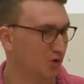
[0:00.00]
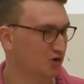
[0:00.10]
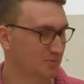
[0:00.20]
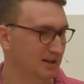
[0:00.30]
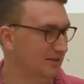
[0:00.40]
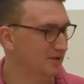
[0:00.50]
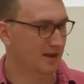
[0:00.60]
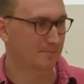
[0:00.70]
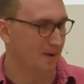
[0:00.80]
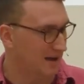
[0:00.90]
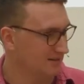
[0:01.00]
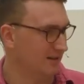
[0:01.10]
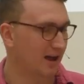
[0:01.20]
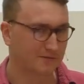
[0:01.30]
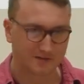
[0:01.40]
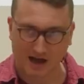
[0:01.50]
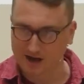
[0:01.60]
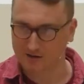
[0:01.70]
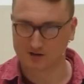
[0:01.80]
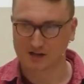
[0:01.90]
ought to be living their best life
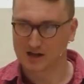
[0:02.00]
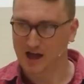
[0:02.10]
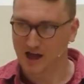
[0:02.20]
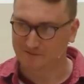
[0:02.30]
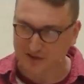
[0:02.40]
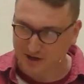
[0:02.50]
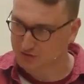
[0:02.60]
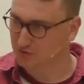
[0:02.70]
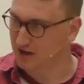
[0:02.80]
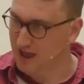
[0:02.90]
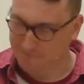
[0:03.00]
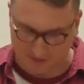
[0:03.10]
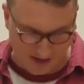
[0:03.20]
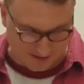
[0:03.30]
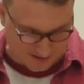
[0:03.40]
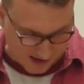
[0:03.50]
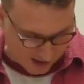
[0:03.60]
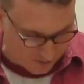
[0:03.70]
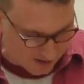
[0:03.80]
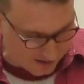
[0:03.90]
now, victory every day
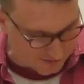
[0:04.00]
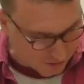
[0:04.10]
now, it's